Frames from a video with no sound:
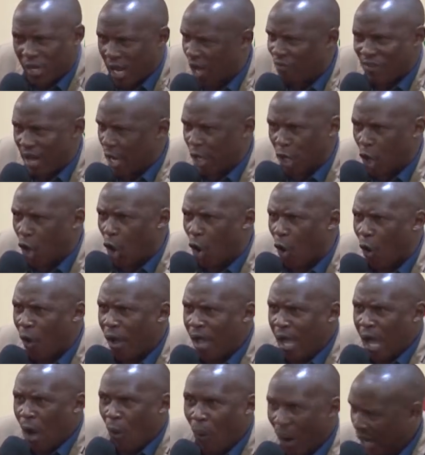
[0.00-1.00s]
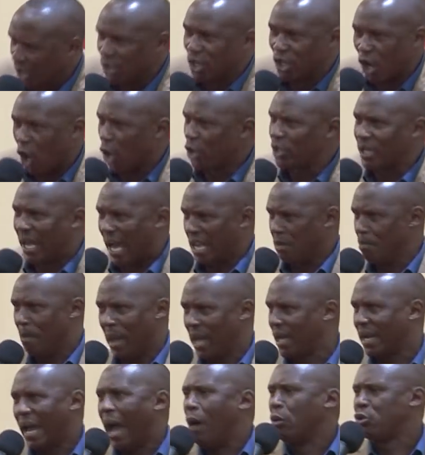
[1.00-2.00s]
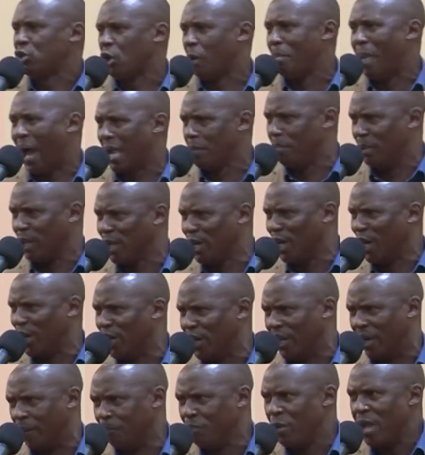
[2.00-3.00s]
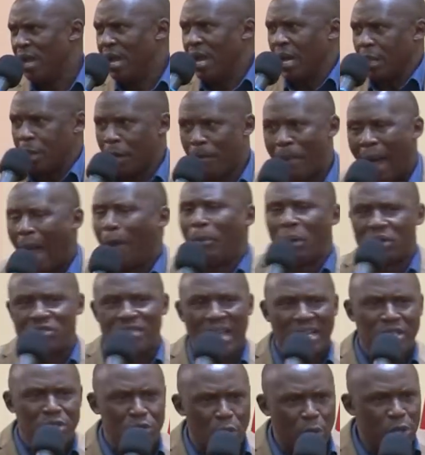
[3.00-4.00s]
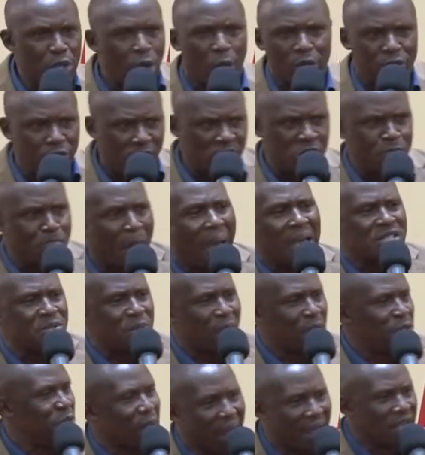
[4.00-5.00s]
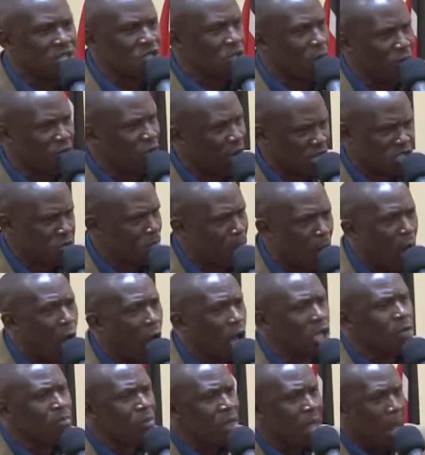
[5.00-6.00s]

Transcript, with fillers: never know what God can make out of that beginning. The Bible says, do not despise the days of your small